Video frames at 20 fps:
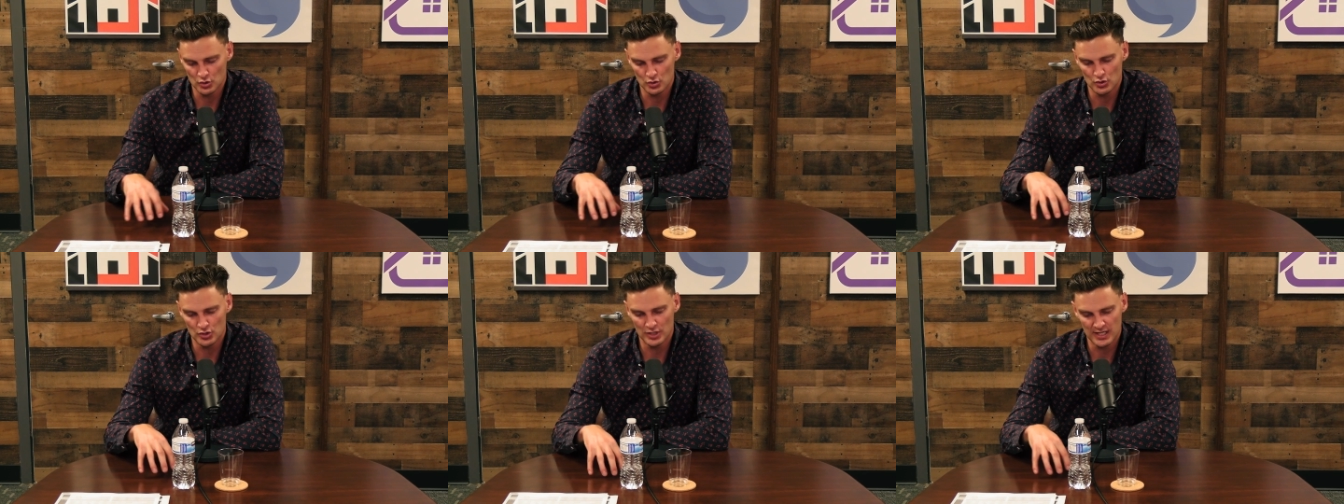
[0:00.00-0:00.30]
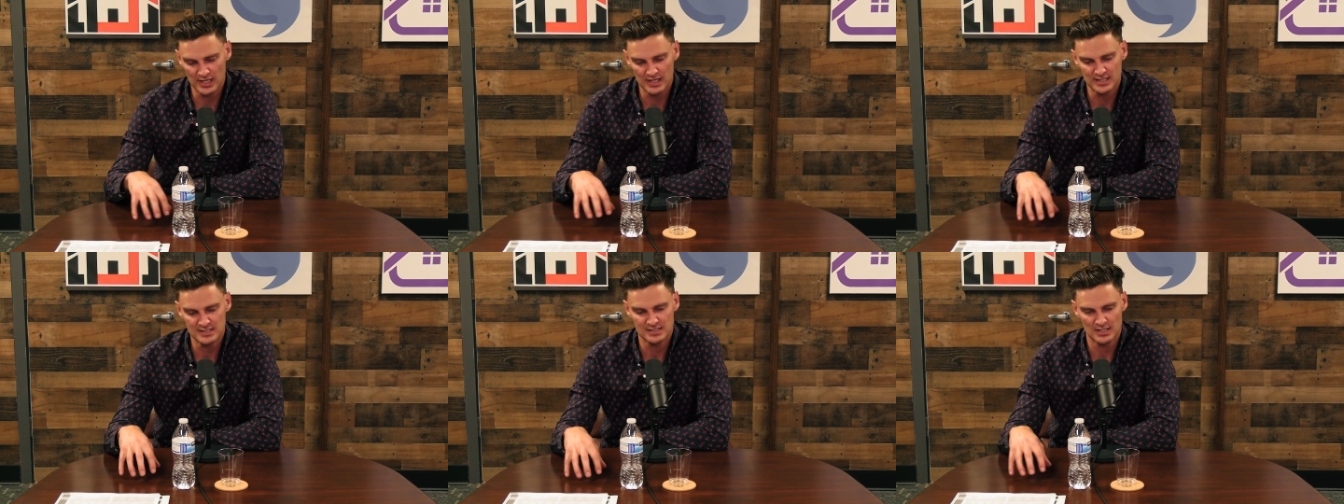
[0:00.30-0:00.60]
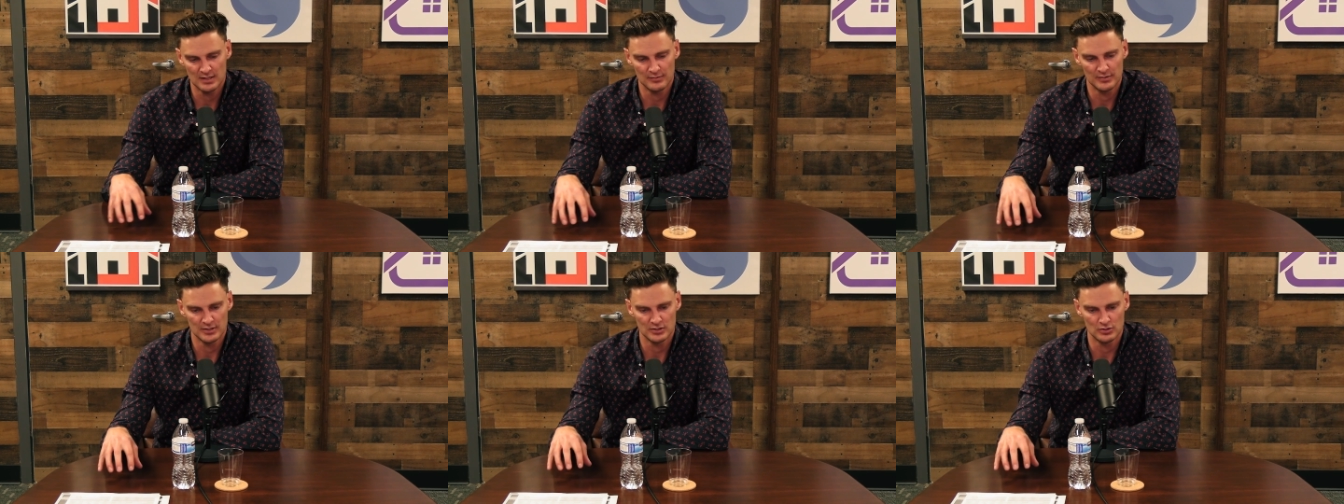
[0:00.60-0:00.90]
You need
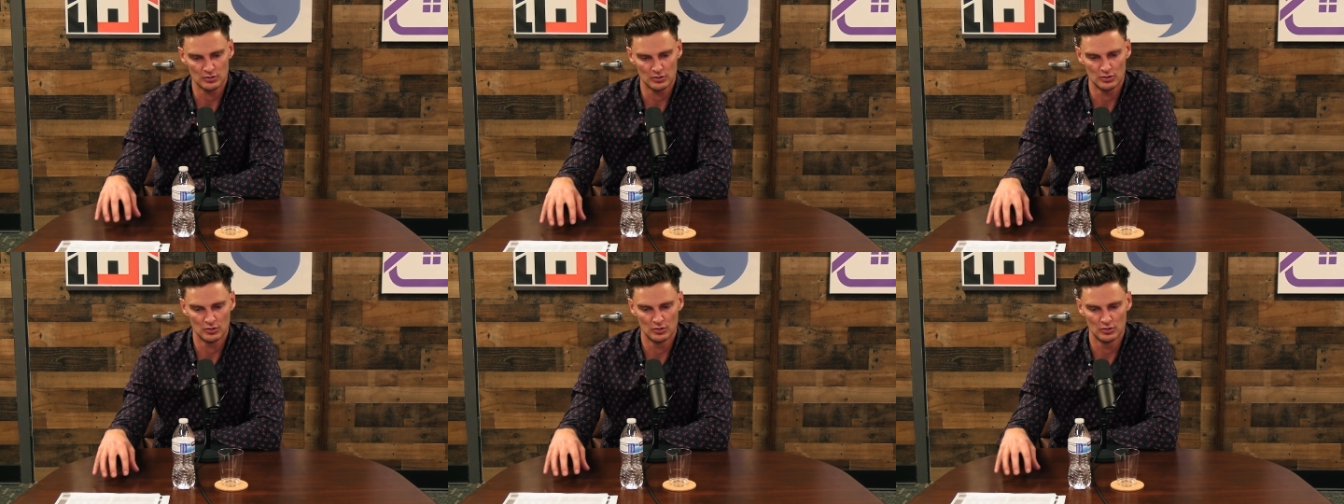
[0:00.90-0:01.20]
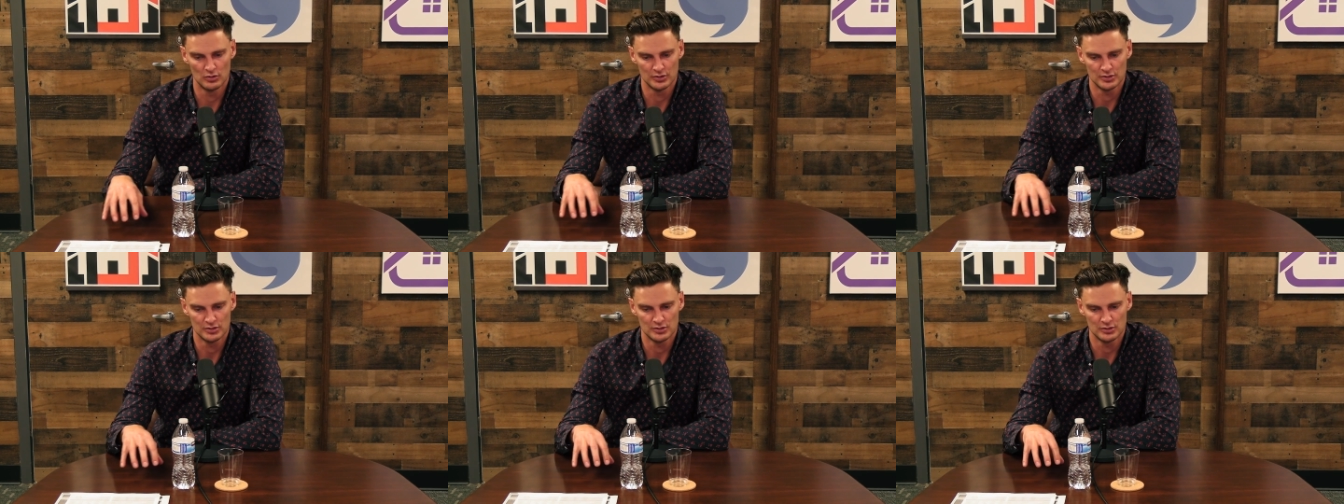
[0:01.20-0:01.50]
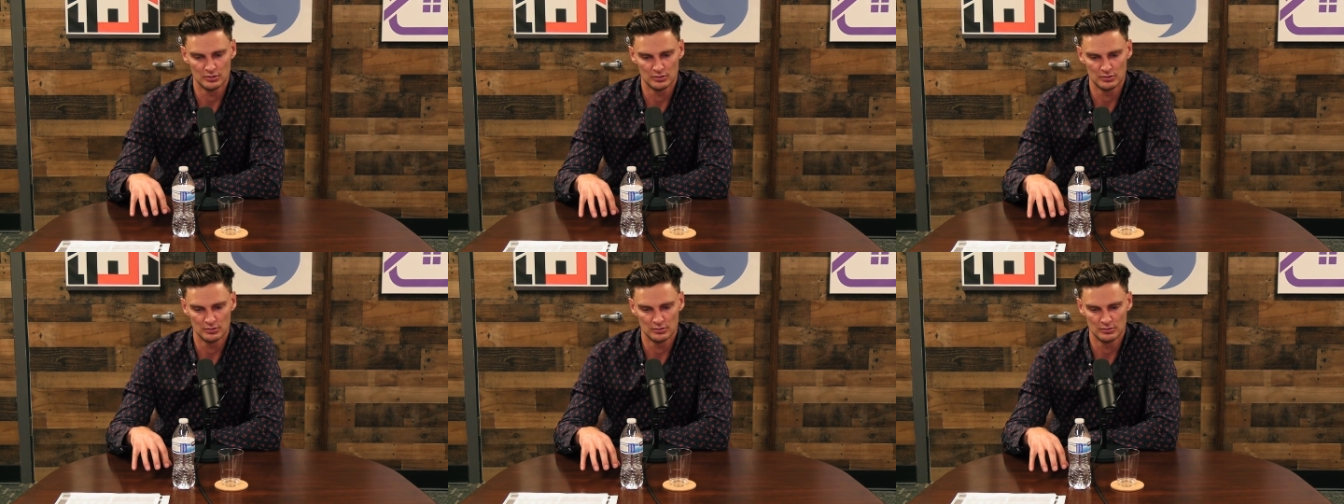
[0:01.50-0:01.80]
someone in your court
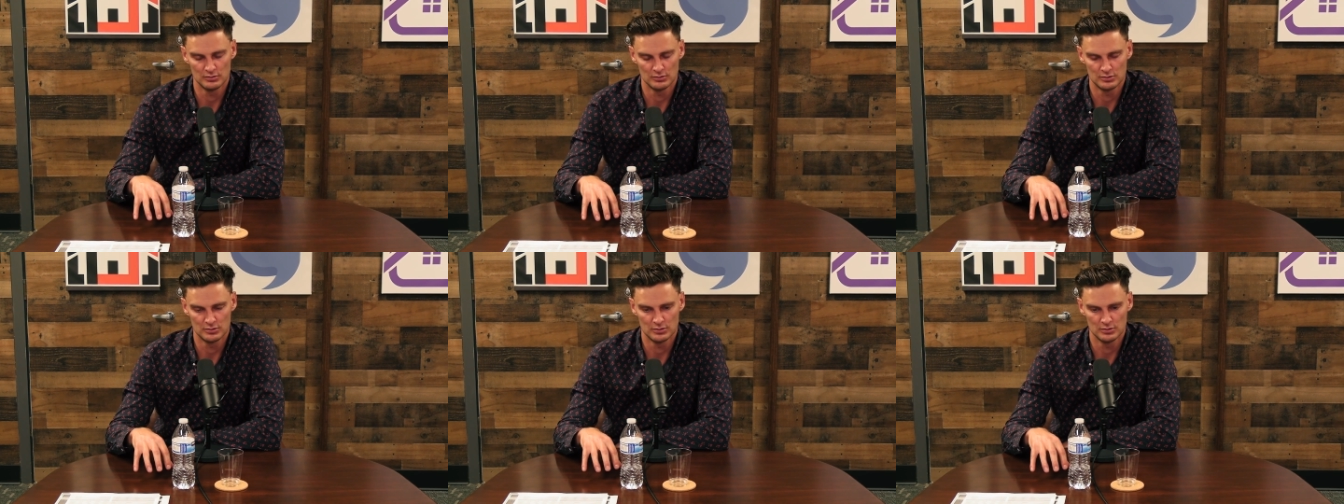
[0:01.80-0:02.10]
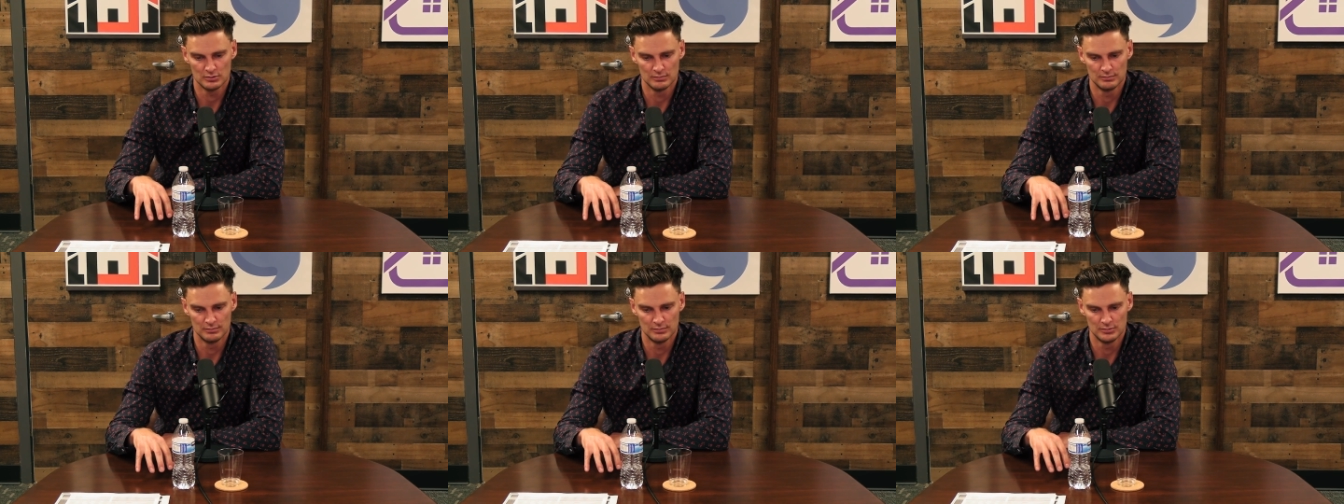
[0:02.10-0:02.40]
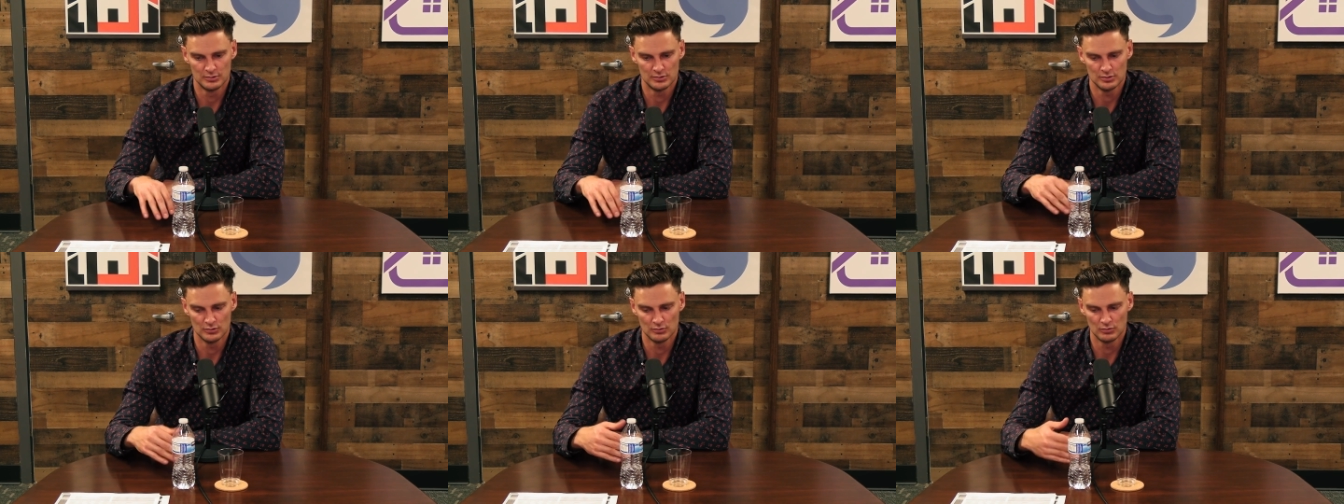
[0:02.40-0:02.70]
to to
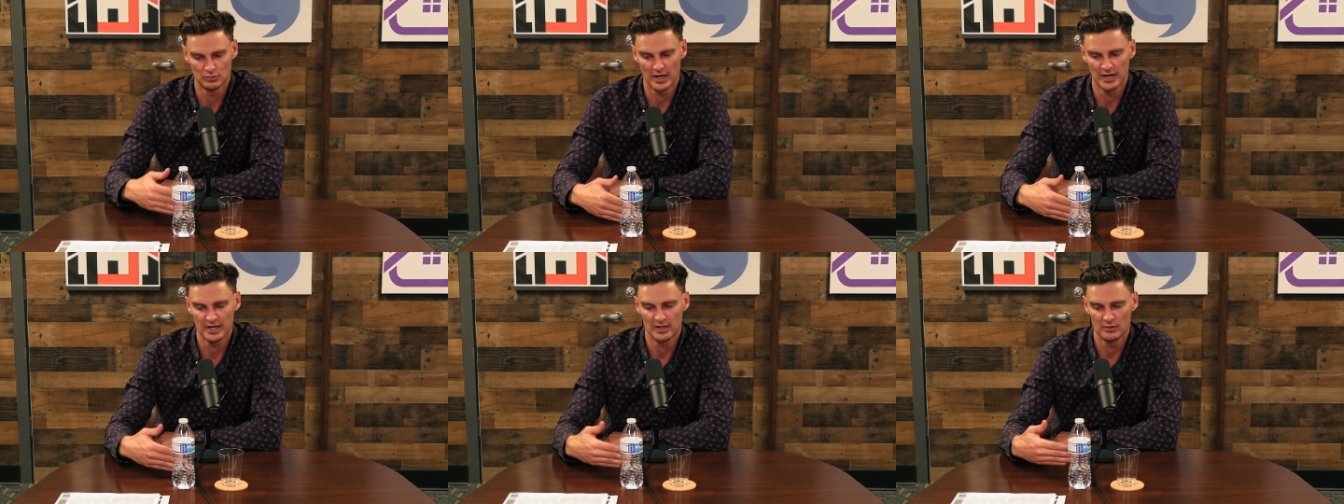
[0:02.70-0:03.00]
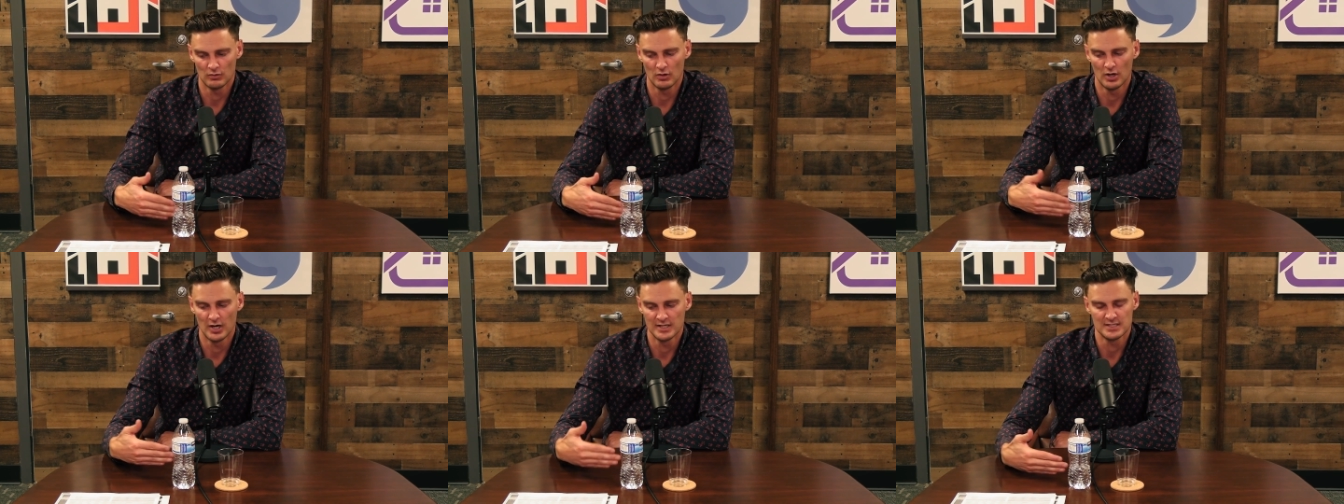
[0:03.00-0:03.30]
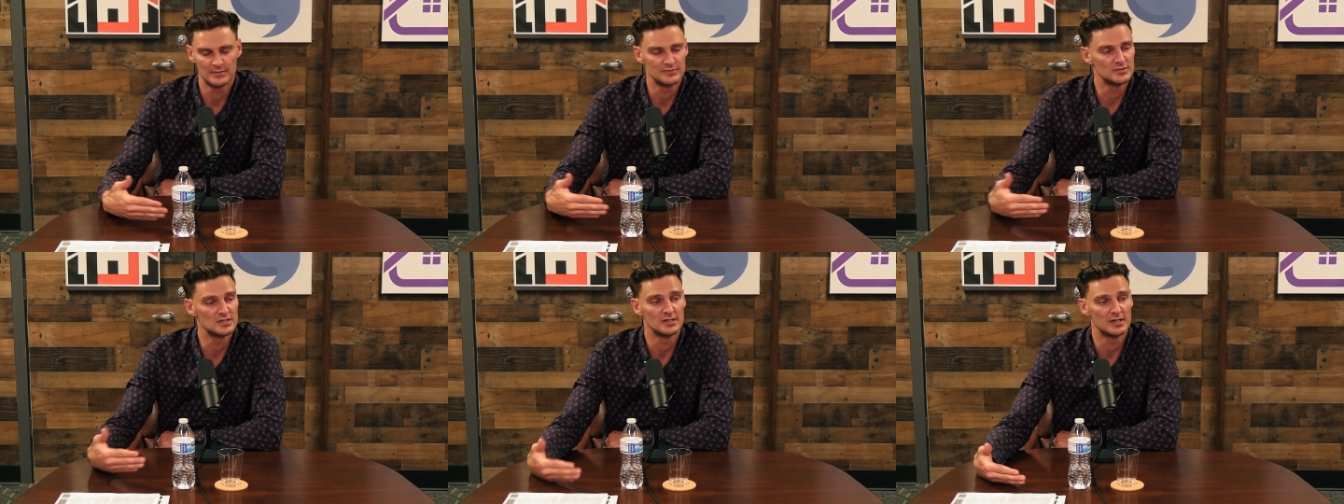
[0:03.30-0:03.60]
to
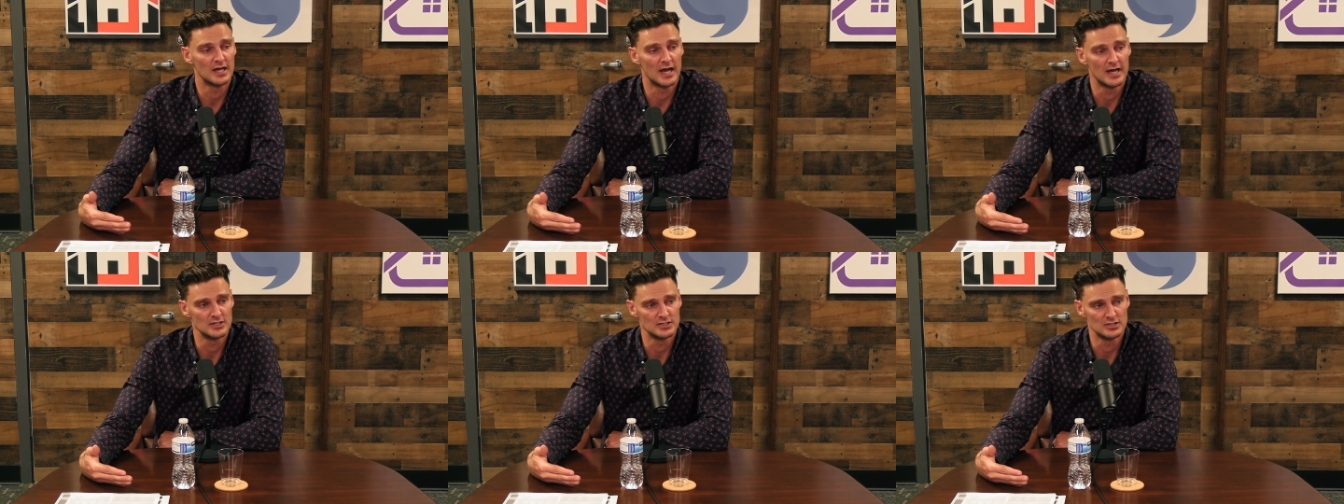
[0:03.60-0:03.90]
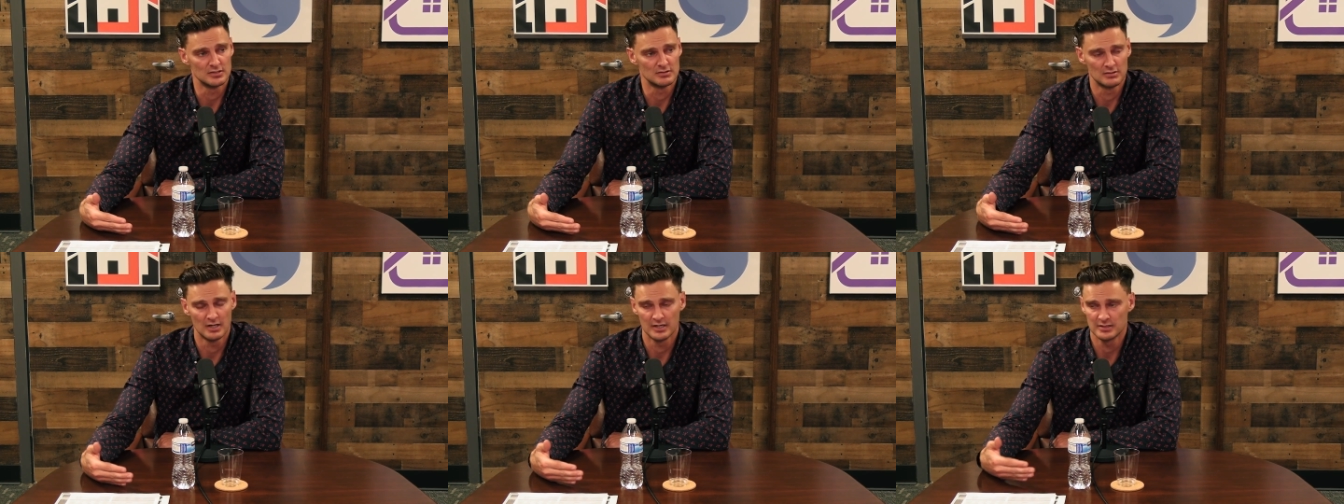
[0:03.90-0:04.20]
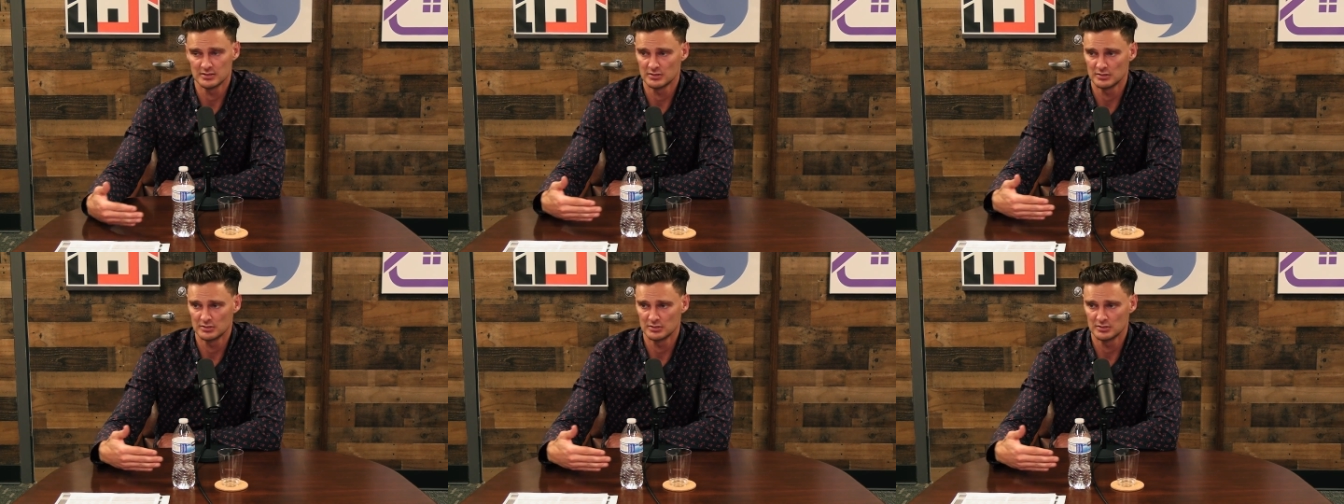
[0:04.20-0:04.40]
rise up to the occasion, right?